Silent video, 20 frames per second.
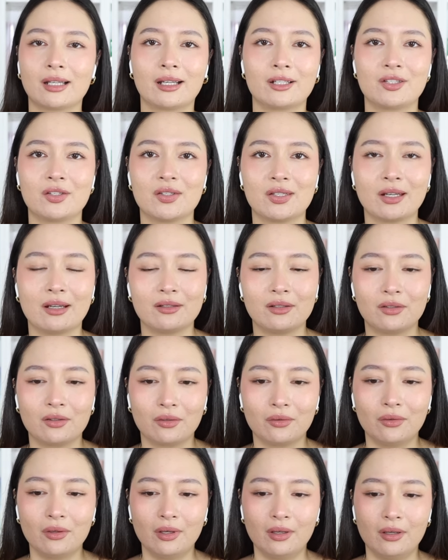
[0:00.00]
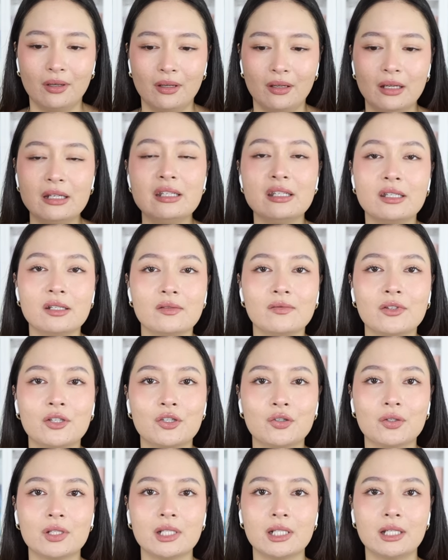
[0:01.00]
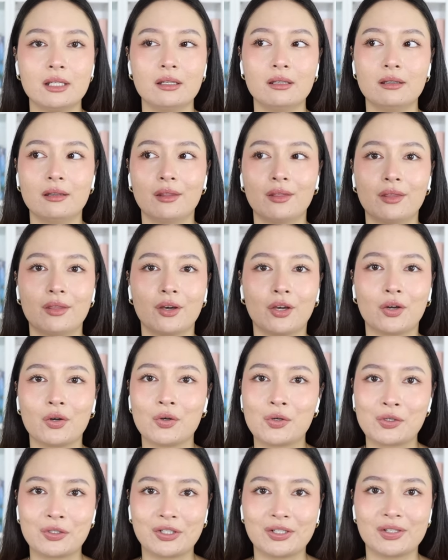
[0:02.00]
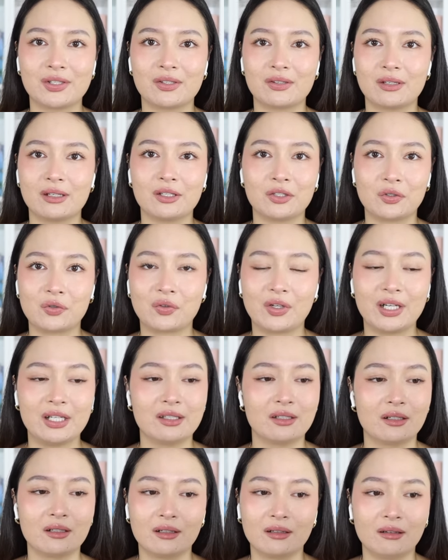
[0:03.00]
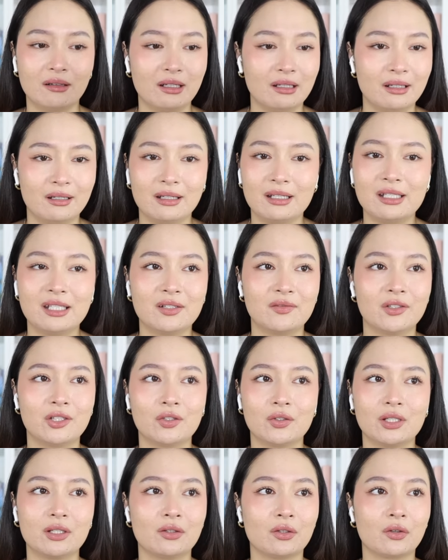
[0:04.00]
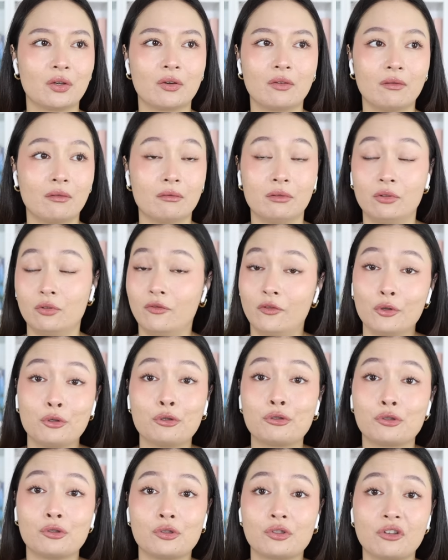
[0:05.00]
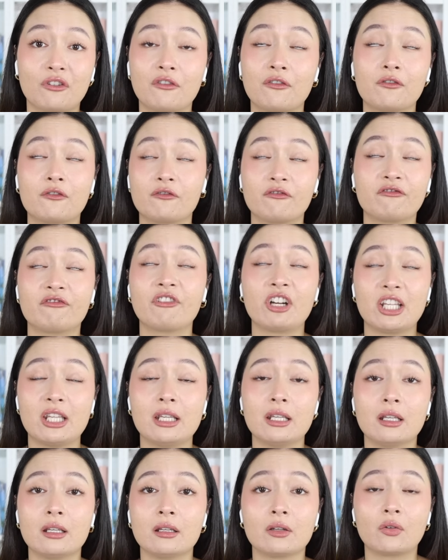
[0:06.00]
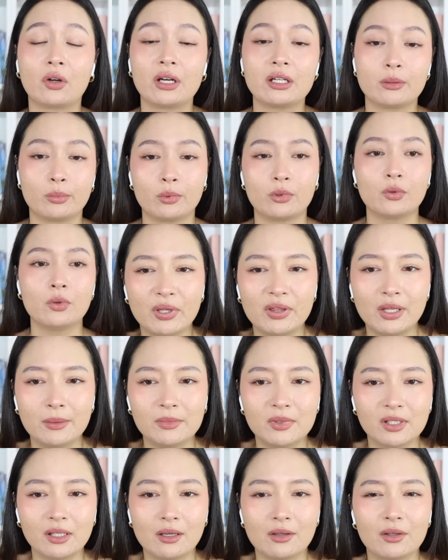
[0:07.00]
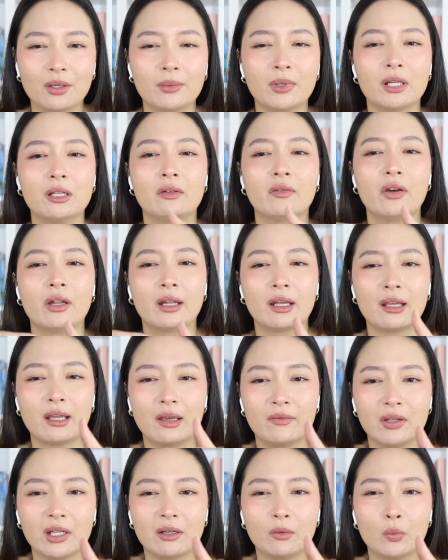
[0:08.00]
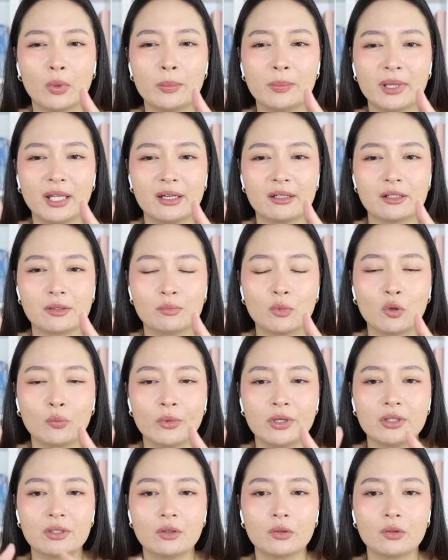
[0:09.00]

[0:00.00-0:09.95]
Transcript: like I just said, you know, individually, the chorus is great. Individually, the verses are freaking incredible. Put them together, I'm kind of like having a whiplash moment